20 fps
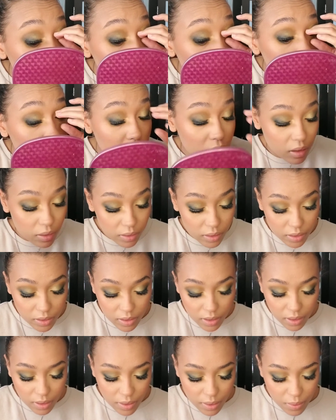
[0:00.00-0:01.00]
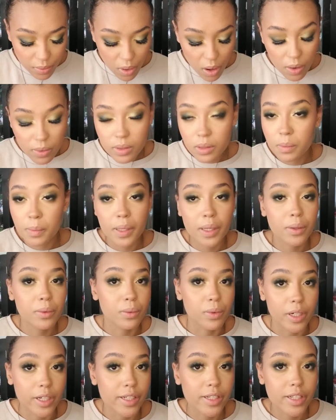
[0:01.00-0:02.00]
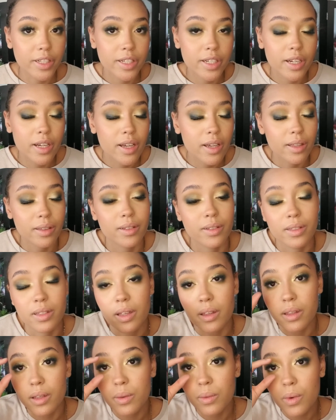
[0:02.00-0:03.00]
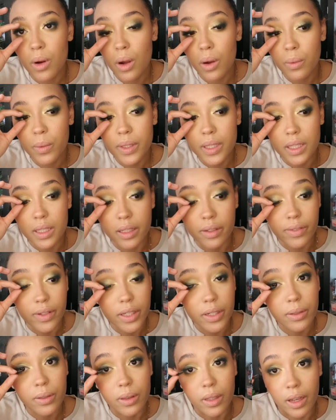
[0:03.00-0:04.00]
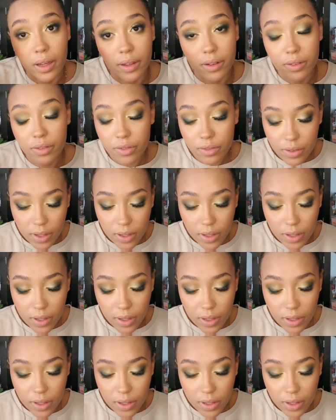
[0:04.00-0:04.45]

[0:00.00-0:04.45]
You know, there's nothing wrong with being rich. There's nothing wrong with living your life,